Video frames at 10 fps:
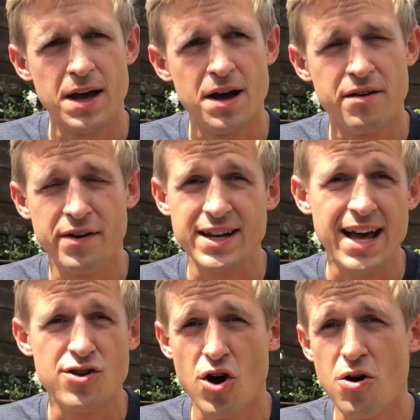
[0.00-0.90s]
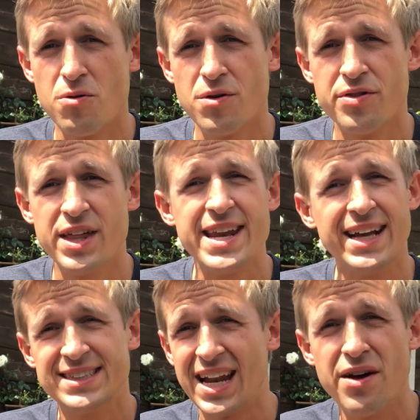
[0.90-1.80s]
in fact, I know the
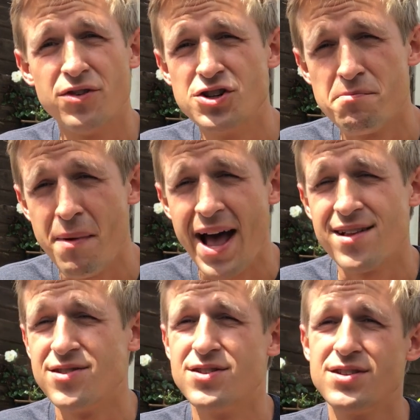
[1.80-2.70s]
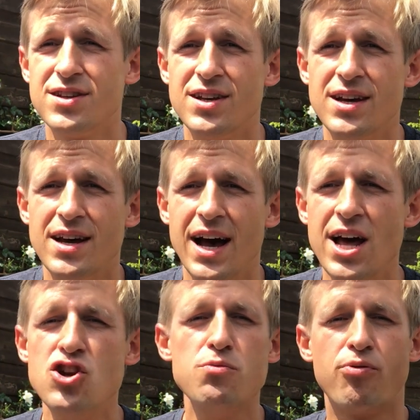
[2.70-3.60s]
next level demands
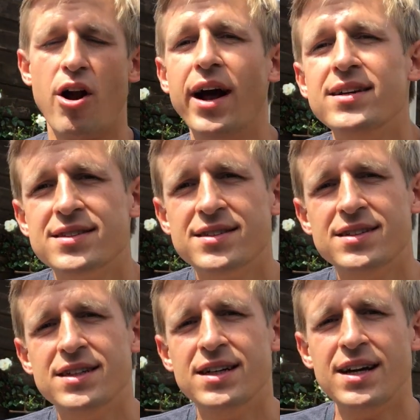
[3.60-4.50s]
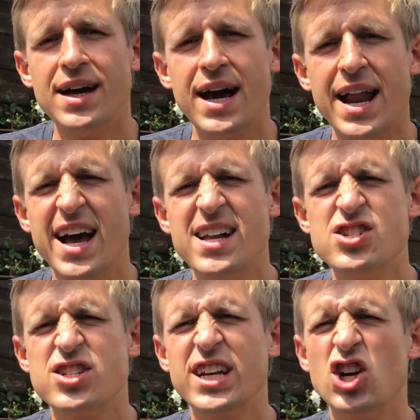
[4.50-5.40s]
a new price. And I
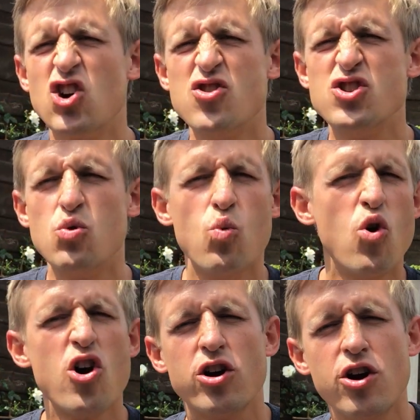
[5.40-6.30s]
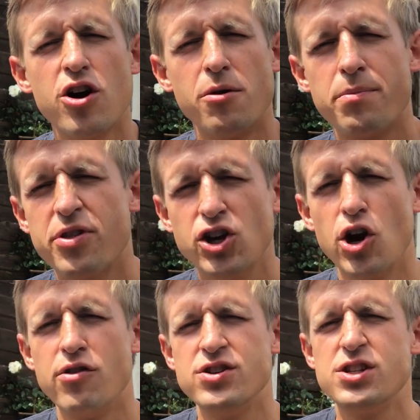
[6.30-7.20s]
just encourage you, work up the
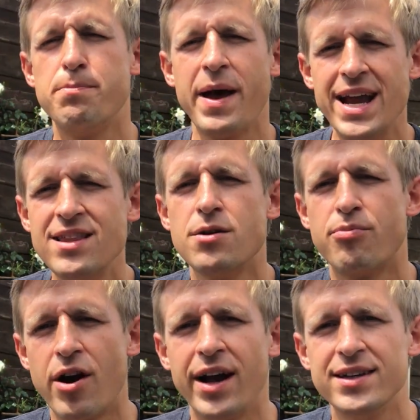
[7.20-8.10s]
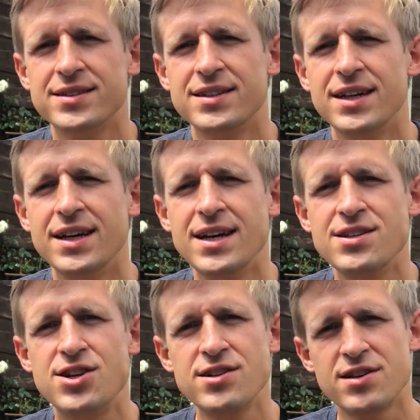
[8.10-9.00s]
courage to pay the price.
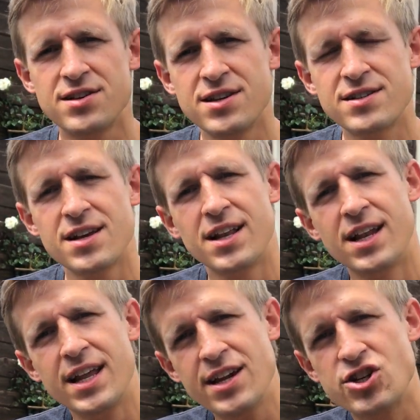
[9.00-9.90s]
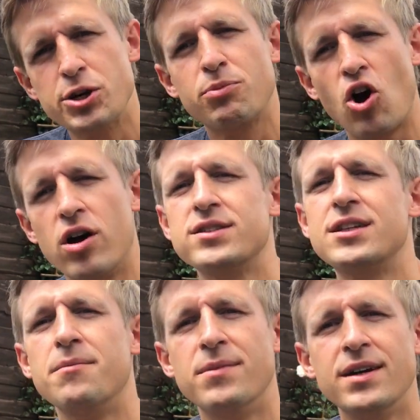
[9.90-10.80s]
Jesus's leadership
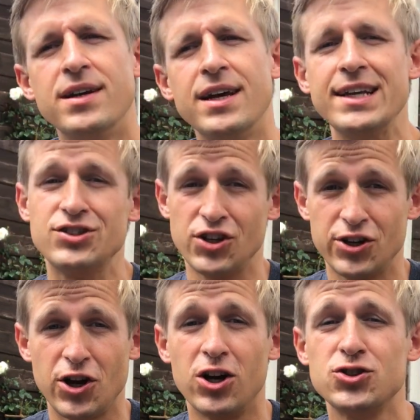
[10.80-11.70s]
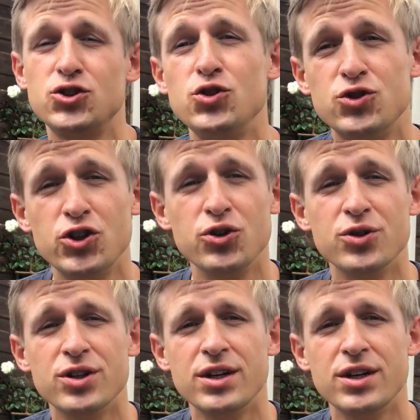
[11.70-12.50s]
cost him. It's going to cost you too.